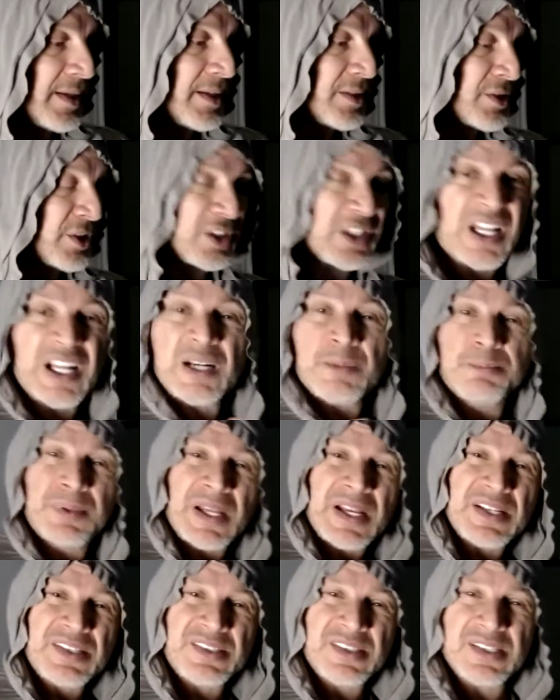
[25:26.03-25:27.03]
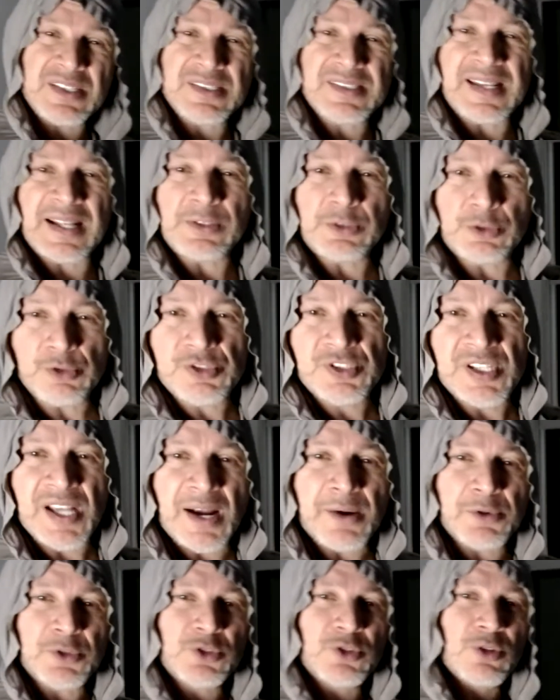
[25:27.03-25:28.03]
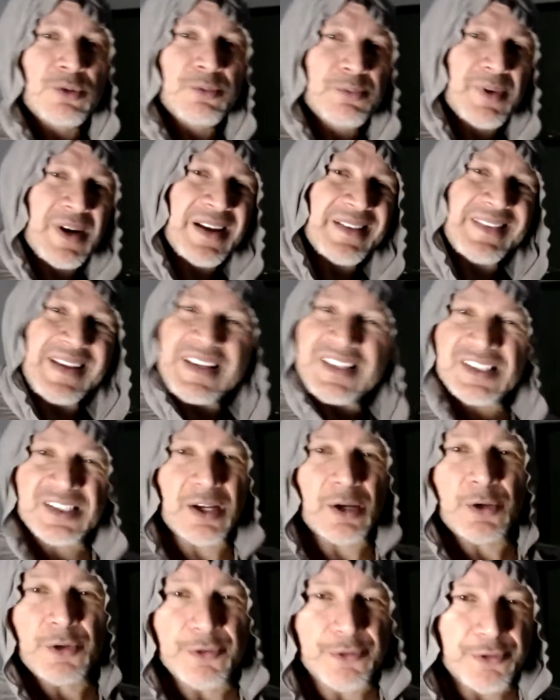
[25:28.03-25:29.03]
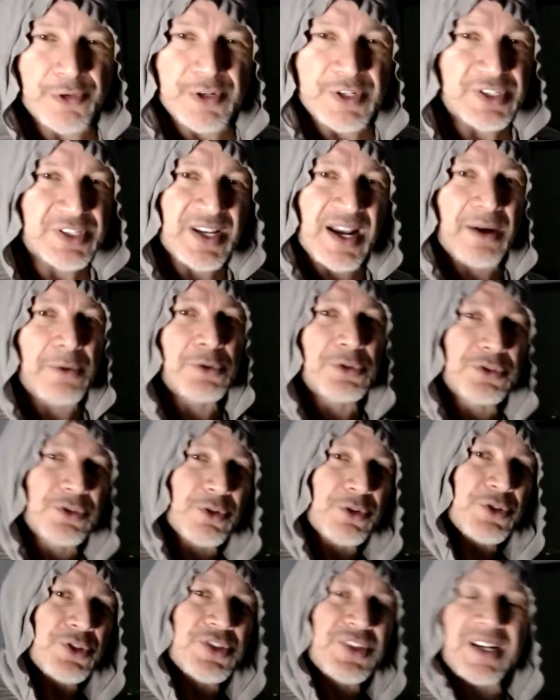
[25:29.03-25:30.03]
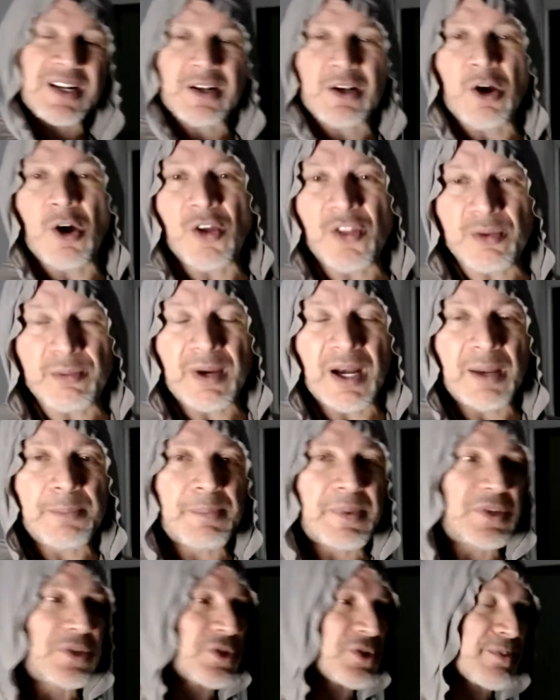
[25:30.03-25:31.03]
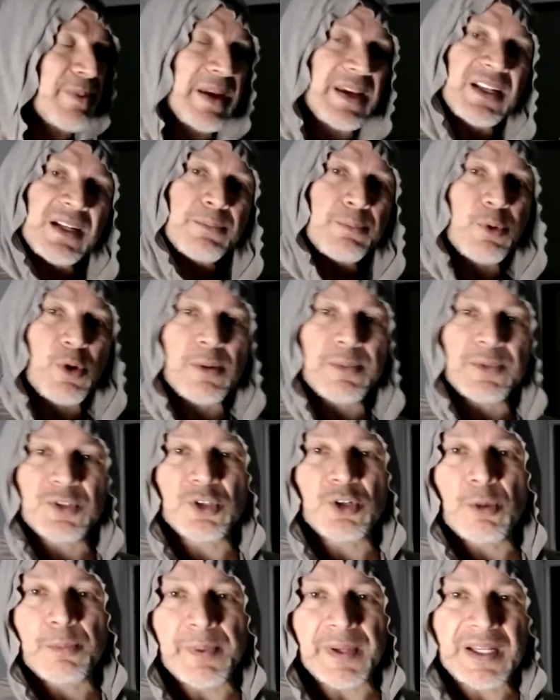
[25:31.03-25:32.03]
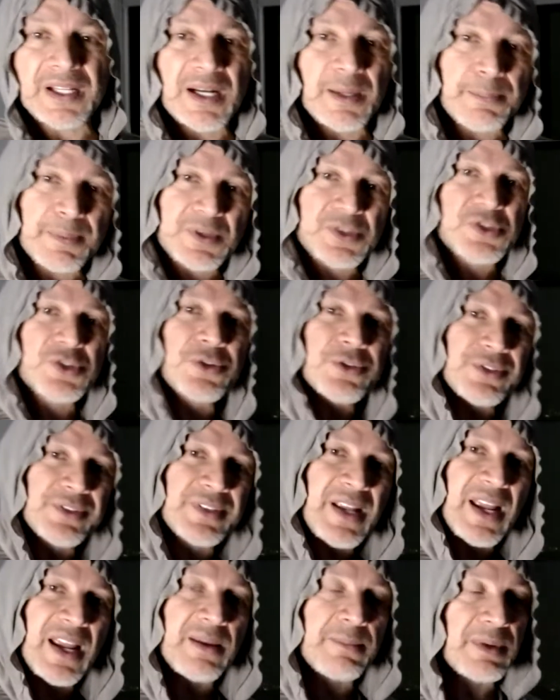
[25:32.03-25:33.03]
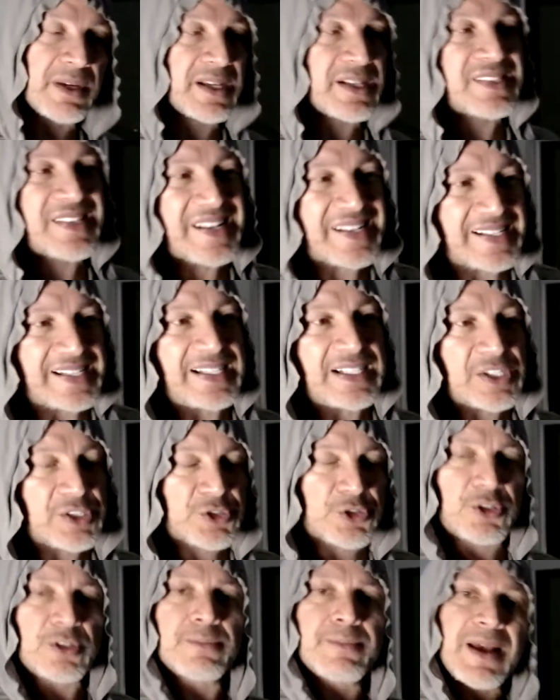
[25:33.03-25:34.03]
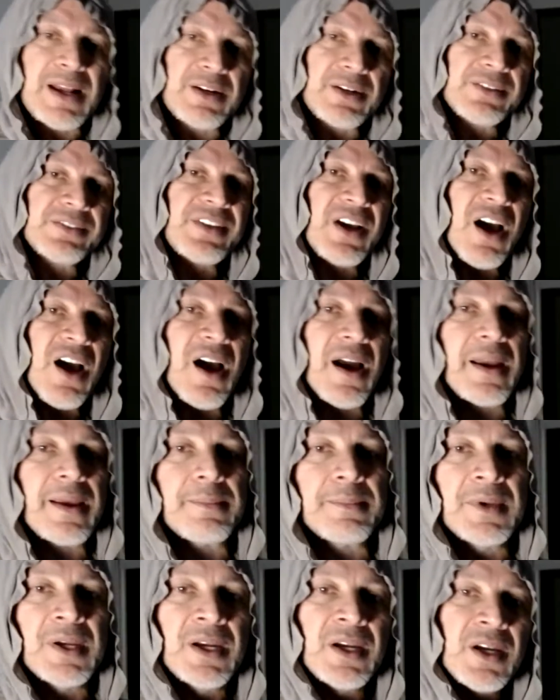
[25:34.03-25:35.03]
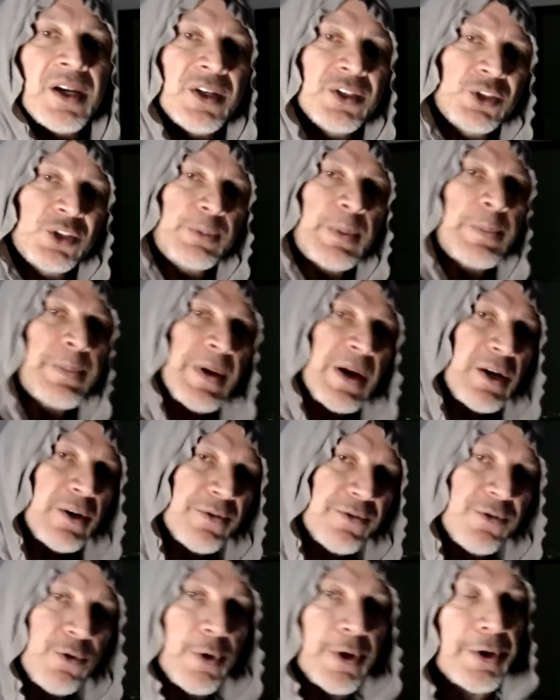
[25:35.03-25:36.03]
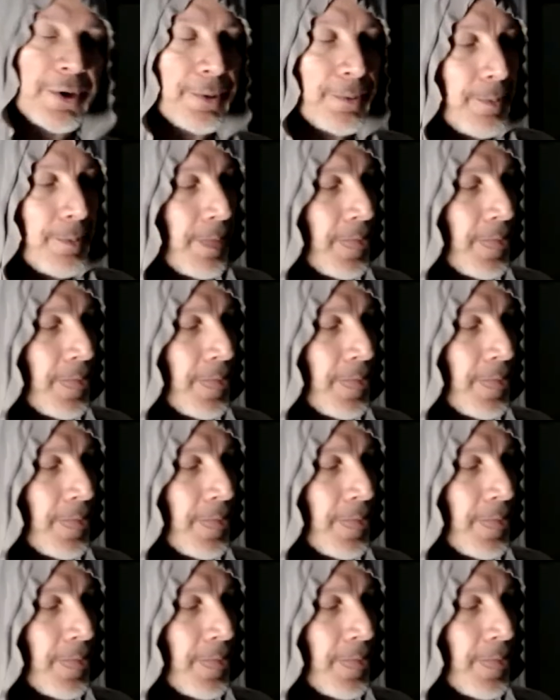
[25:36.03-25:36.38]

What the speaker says: So a lot of places that do sourdough bread, they sell you free sourdough. You just got to call them up and just make an appointment to go pick it up at a certain day, because they need a certain amount of time to prepare it for you.